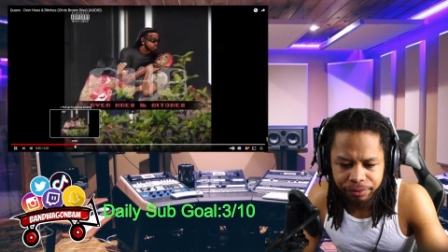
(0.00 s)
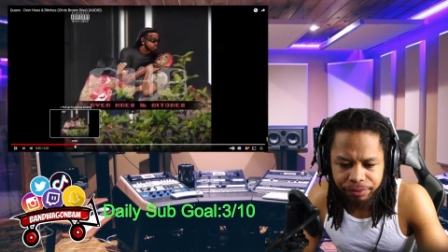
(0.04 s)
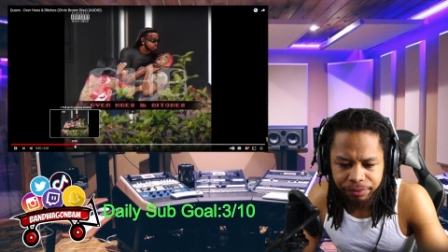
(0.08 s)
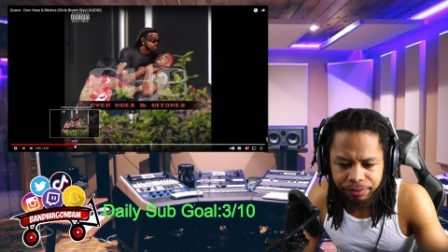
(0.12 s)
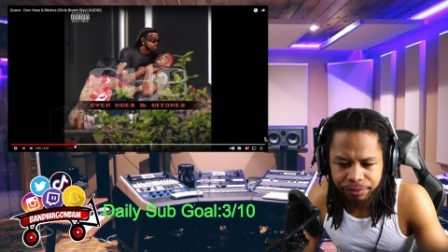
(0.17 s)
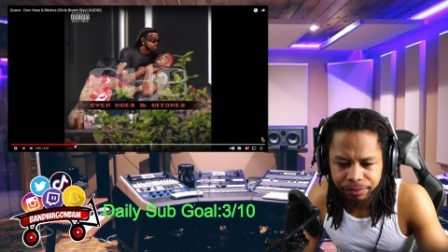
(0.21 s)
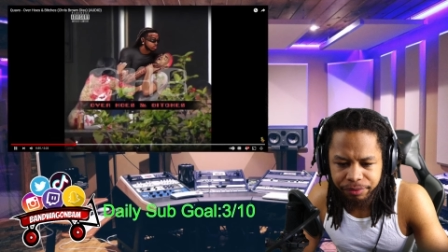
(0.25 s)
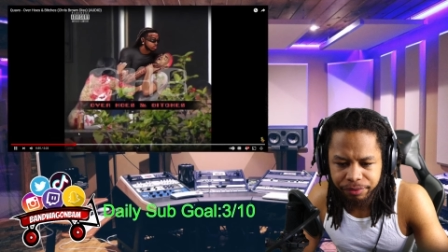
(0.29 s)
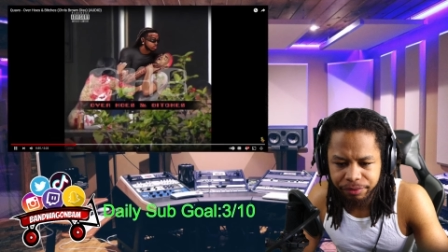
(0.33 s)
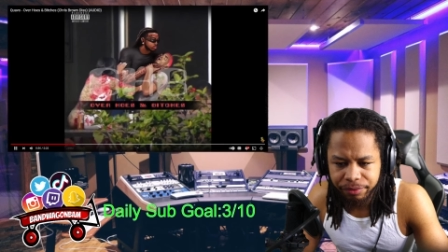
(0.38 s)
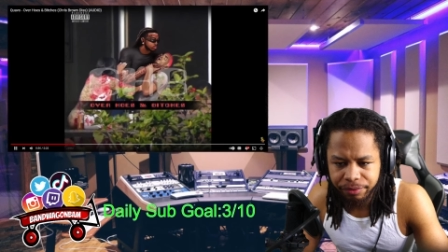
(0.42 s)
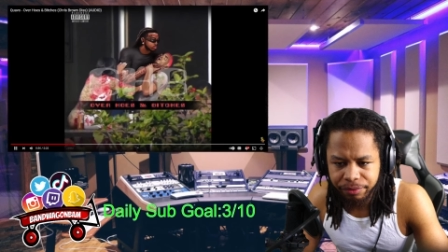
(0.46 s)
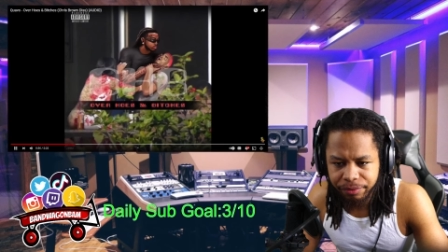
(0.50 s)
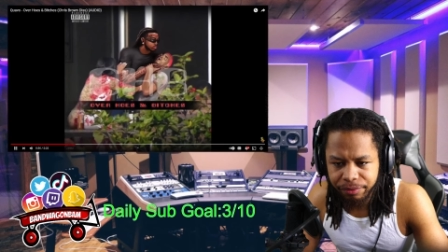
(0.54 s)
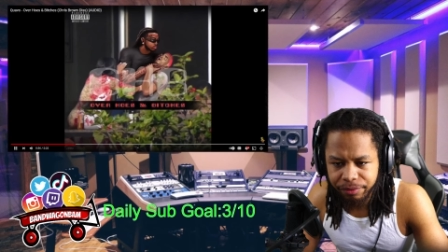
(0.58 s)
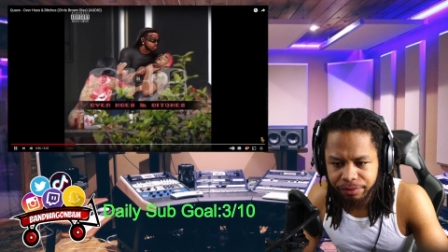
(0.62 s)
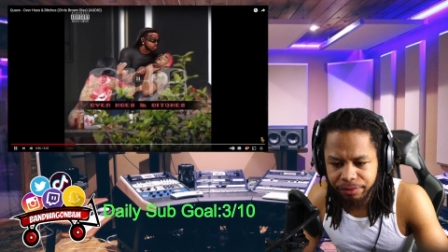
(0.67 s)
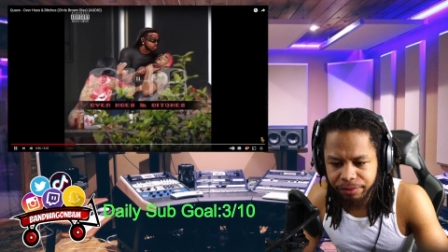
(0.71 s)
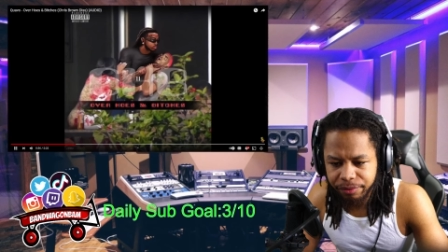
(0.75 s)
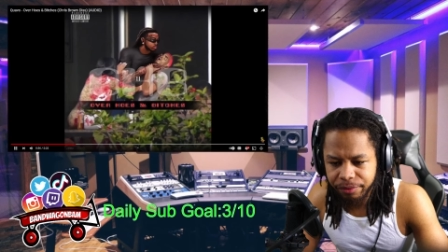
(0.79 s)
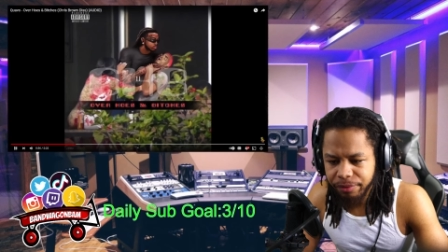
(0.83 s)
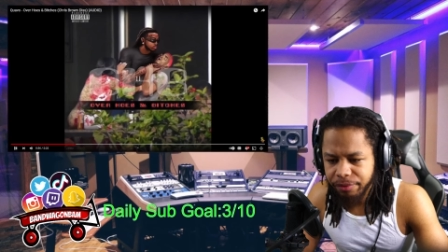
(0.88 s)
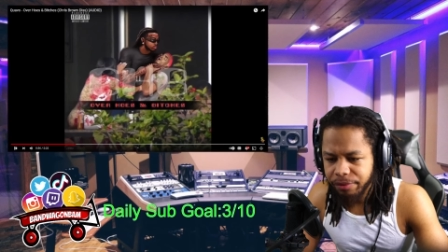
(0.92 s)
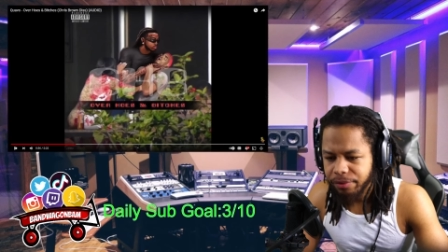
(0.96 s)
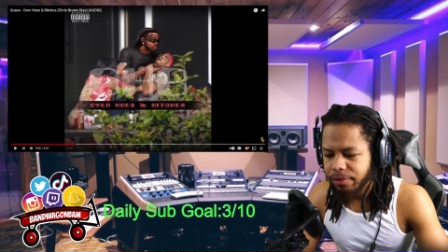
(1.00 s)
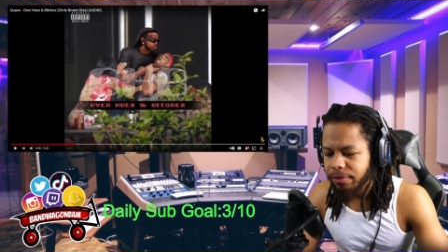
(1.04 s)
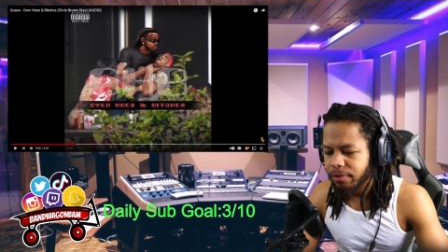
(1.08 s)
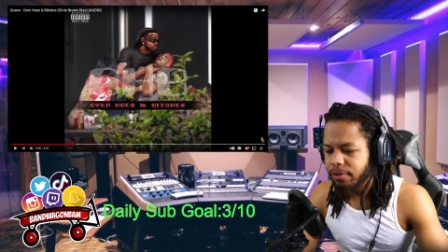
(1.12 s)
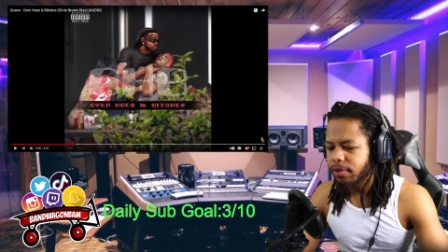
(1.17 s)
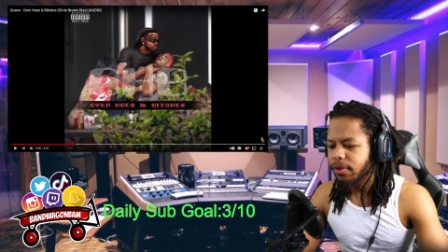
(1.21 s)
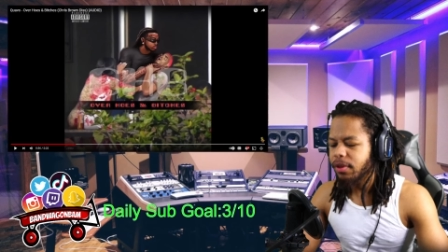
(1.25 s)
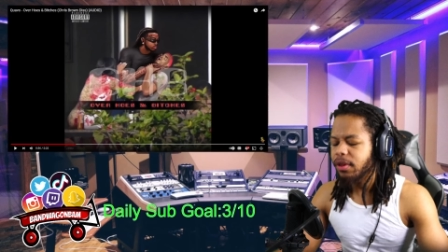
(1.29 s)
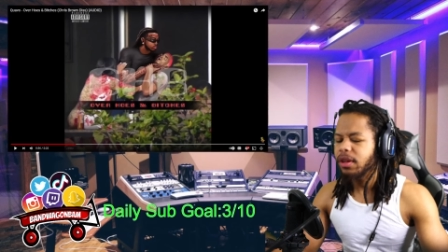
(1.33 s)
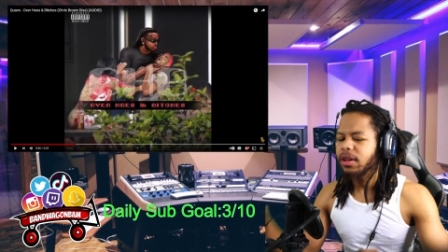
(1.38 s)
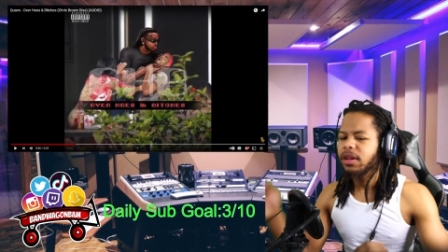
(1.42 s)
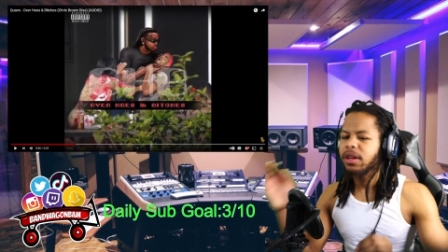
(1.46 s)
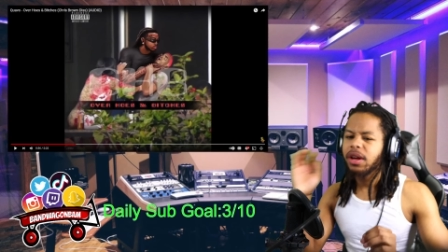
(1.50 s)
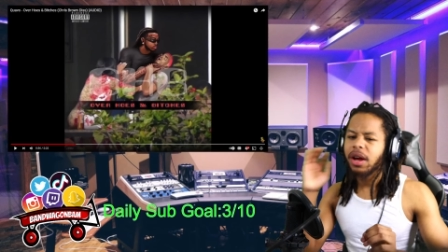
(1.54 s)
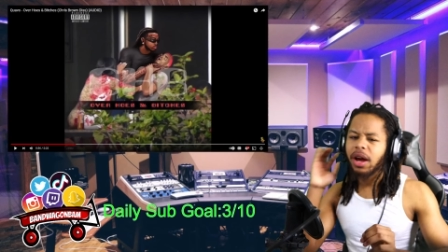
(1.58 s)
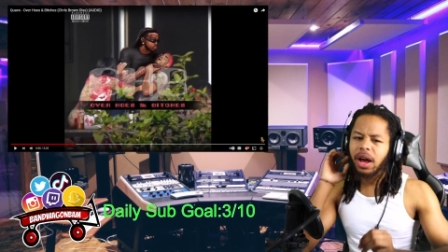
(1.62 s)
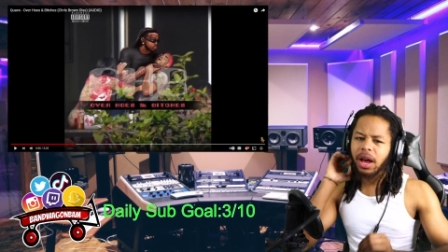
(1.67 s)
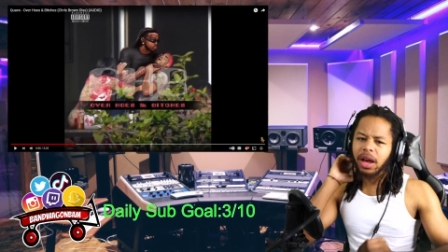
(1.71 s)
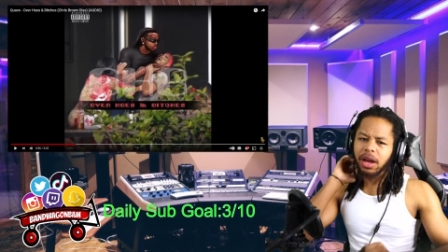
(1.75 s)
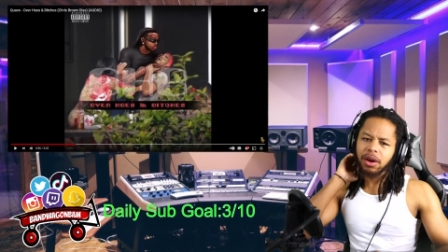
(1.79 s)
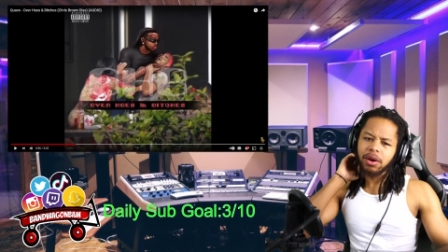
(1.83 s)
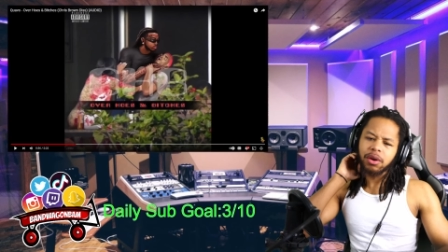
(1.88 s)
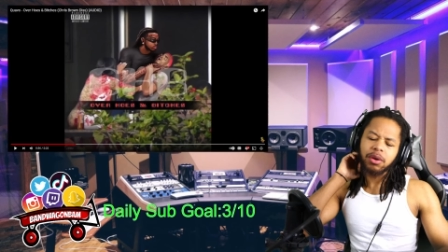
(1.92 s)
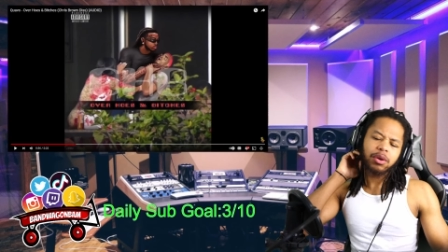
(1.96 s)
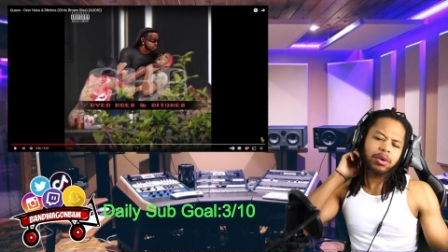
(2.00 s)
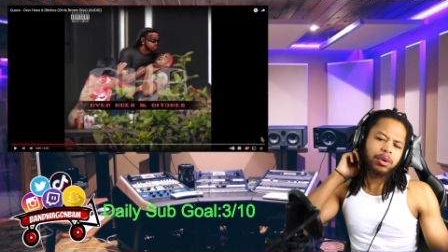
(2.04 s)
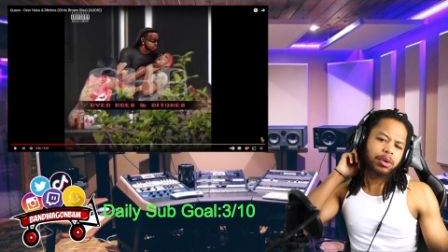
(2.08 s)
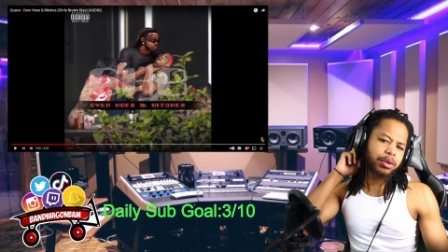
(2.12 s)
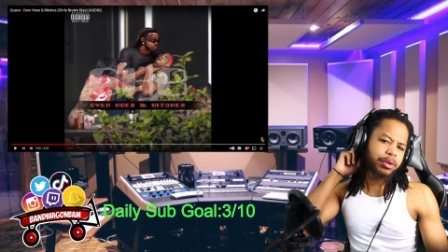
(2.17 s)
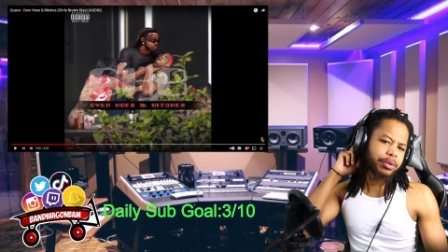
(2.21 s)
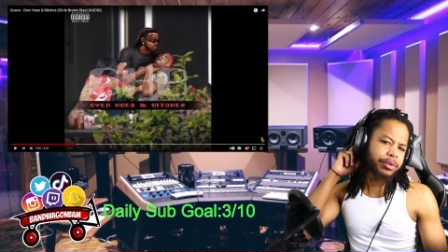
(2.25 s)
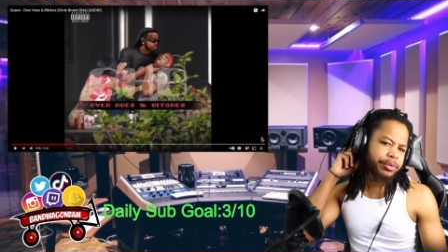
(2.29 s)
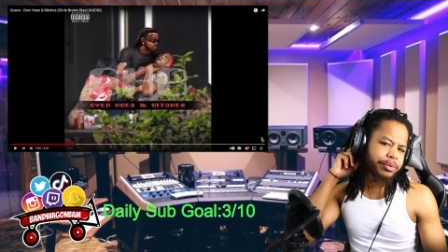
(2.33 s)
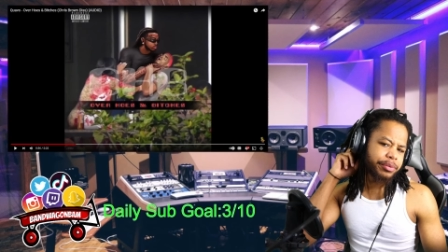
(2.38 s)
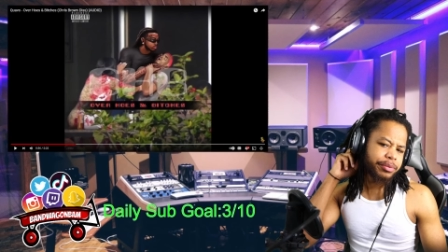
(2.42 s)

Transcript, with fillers: All right. Cool.